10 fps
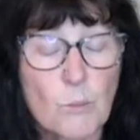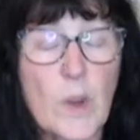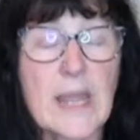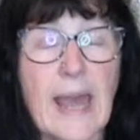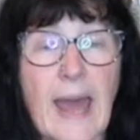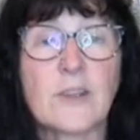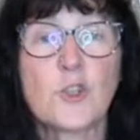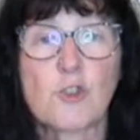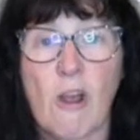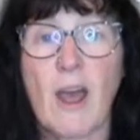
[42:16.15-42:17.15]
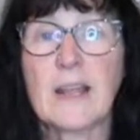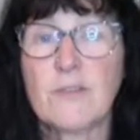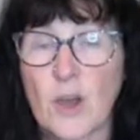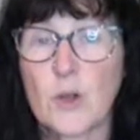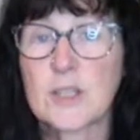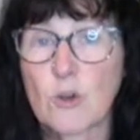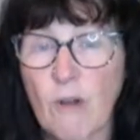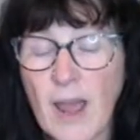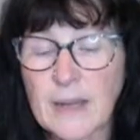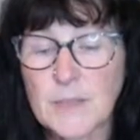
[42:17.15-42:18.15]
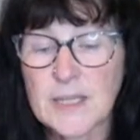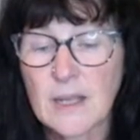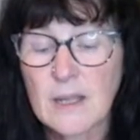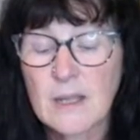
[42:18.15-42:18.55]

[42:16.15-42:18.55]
We can try those crimes.